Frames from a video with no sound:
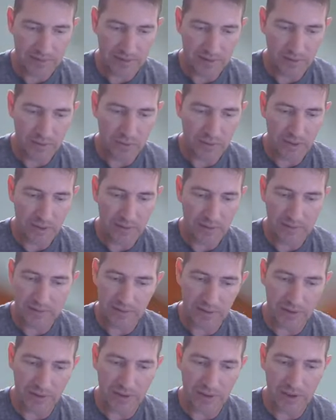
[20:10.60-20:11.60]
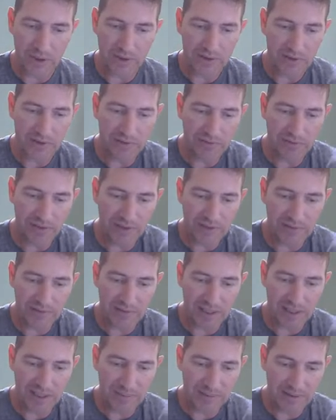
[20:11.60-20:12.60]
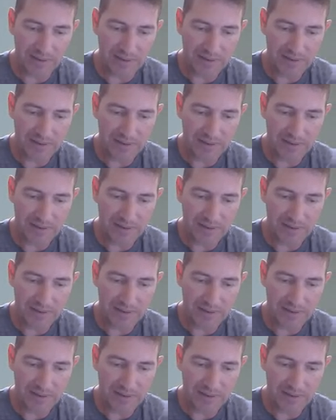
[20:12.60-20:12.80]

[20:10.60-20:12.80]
Green, there you go, as a defensive lineman.